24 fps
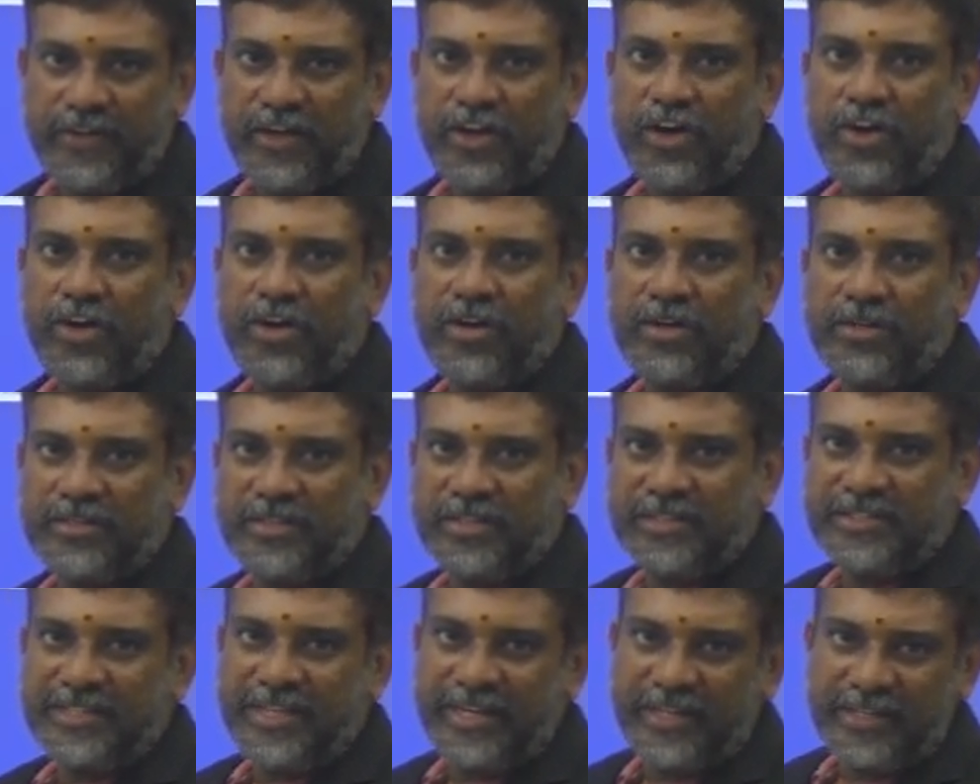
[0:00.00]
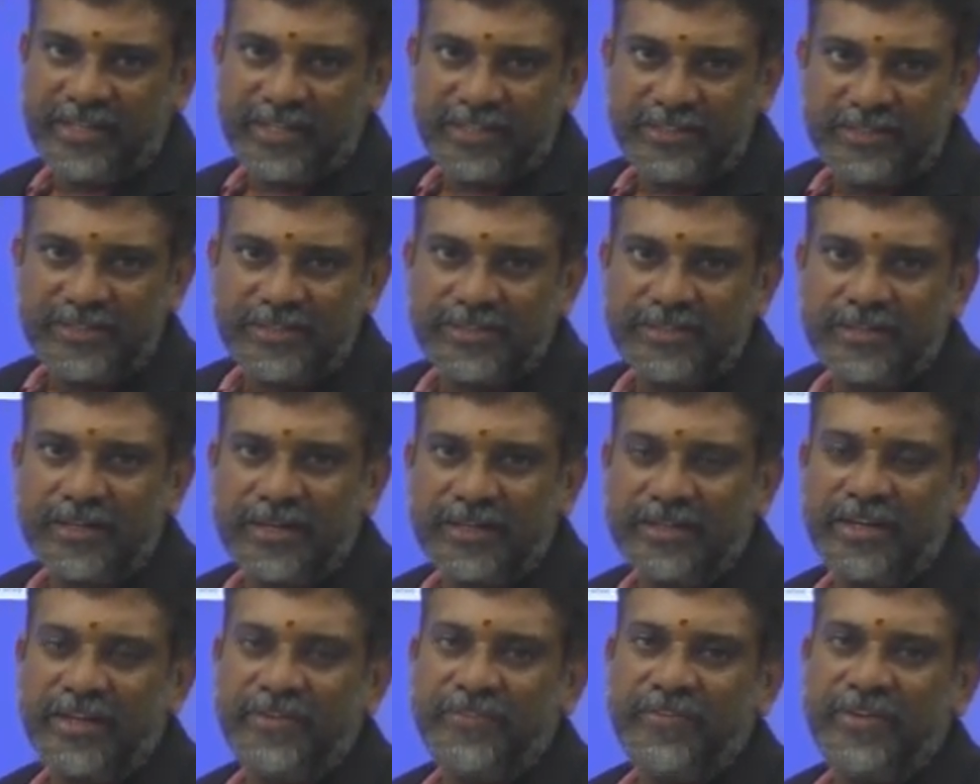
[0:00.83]
or the sentences
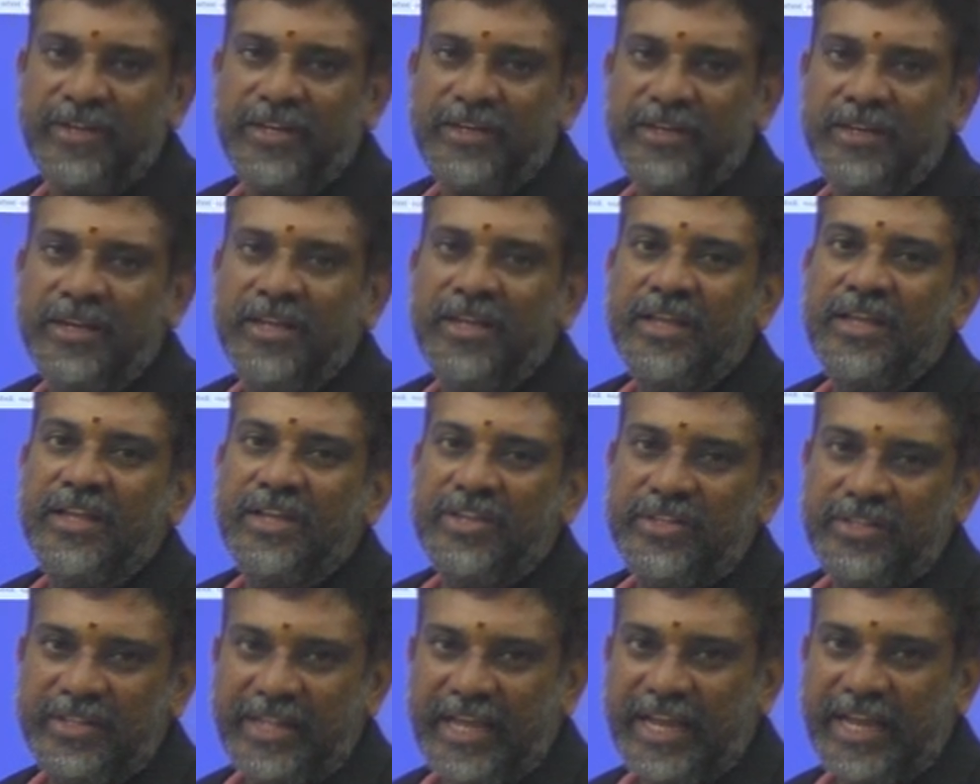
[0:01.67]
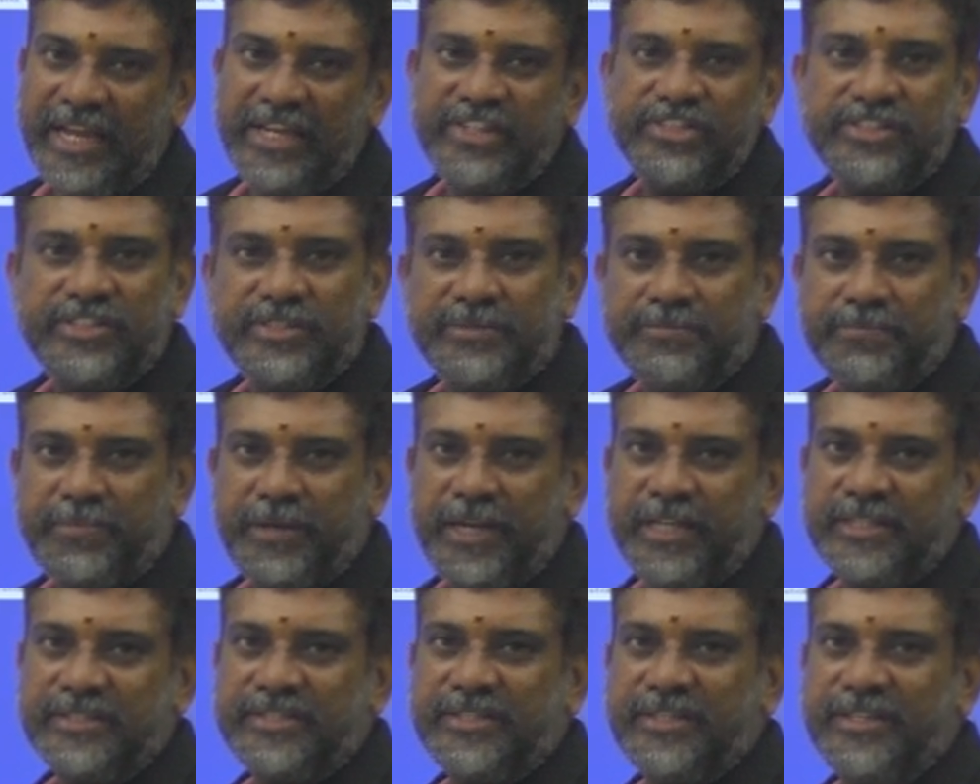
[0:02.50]
are given negation
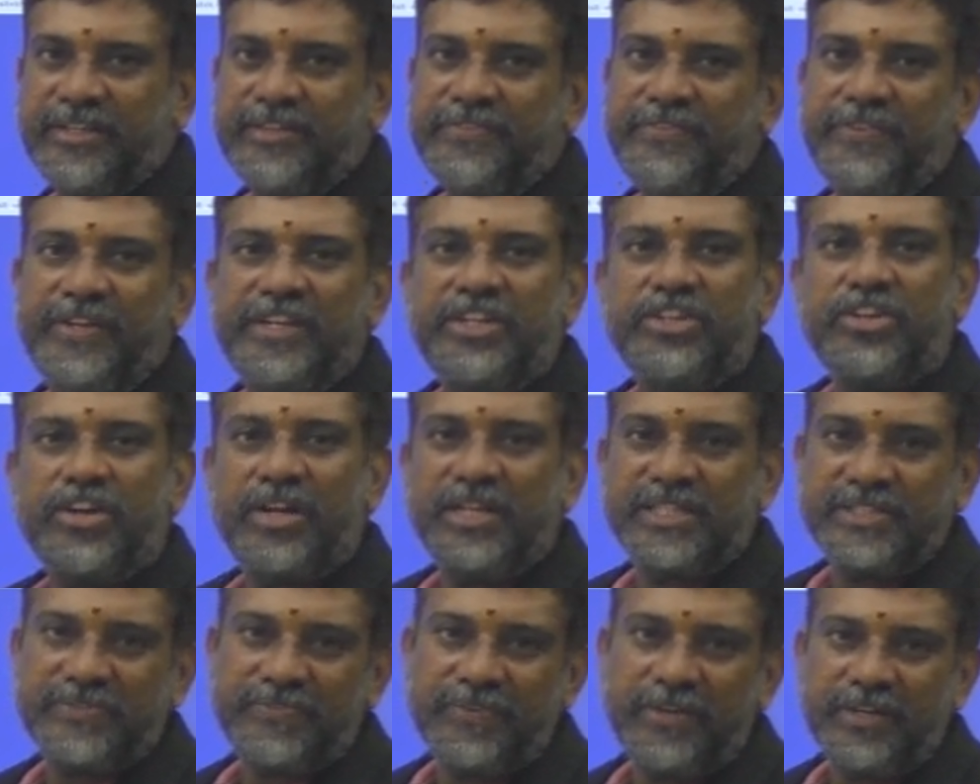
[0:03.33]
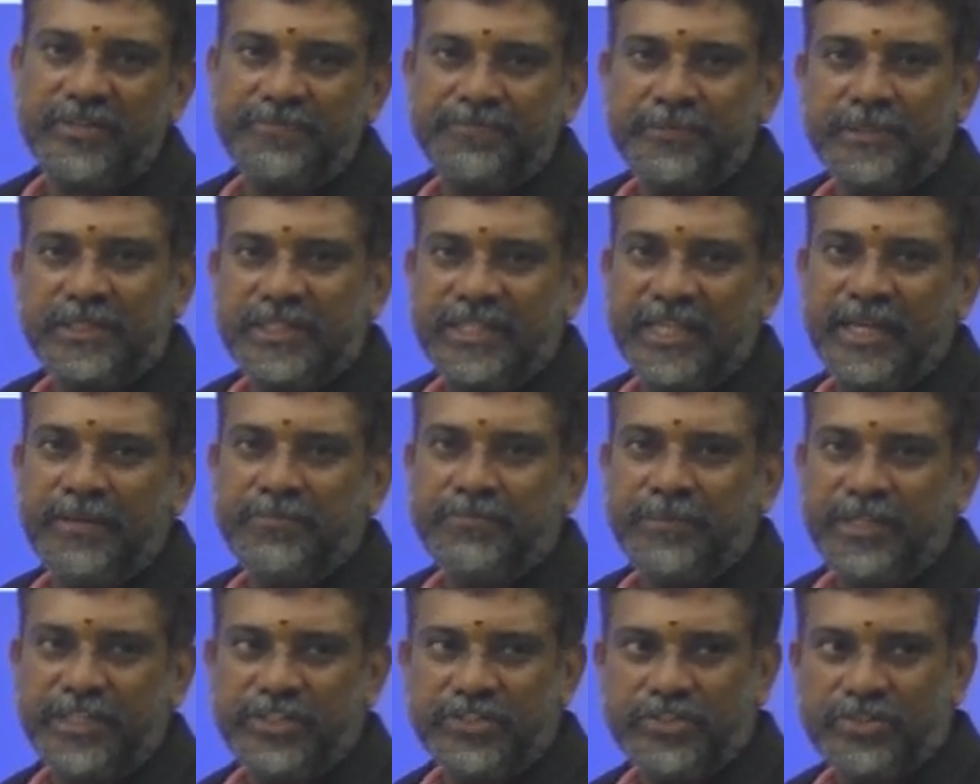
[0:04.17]
plus enough, we transformed them
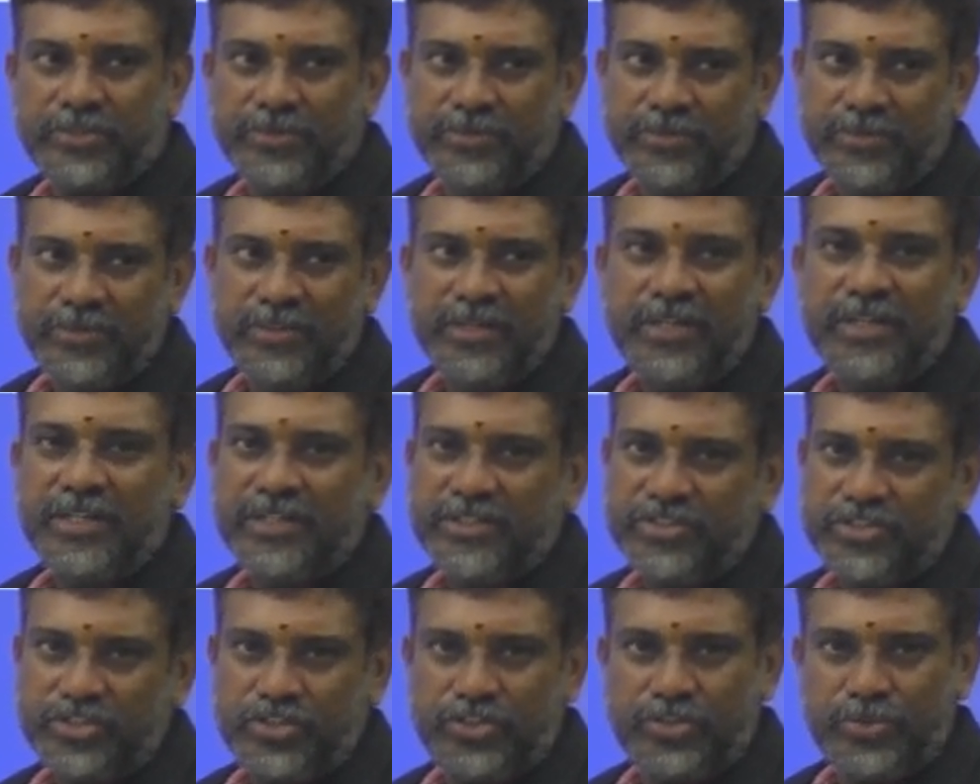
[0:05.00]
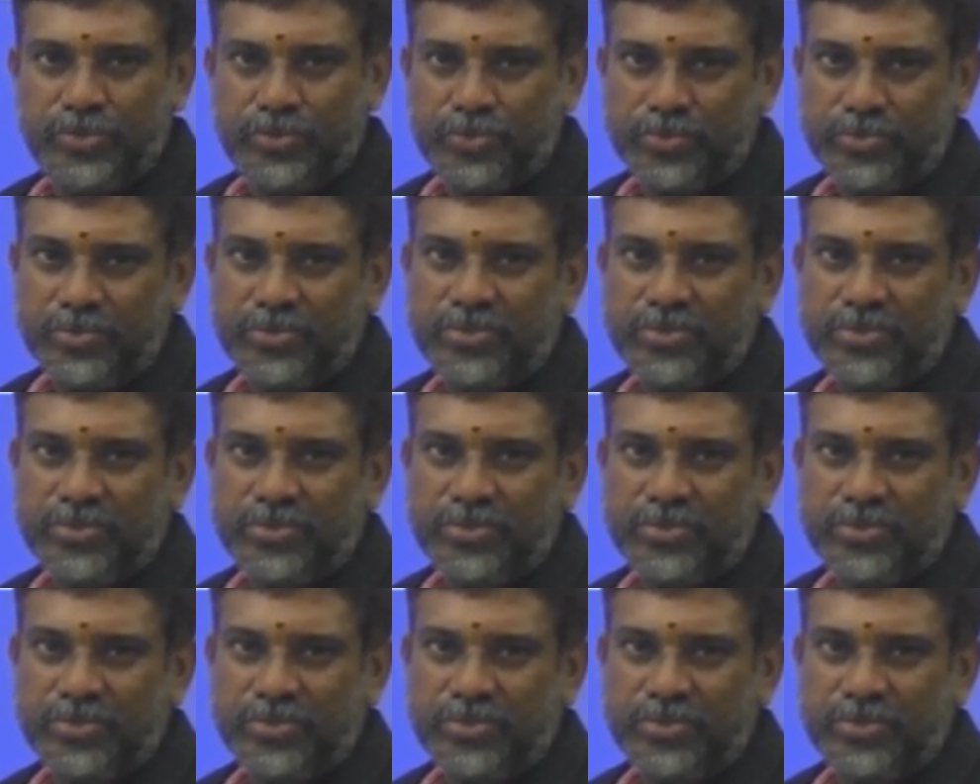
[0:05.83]
into to.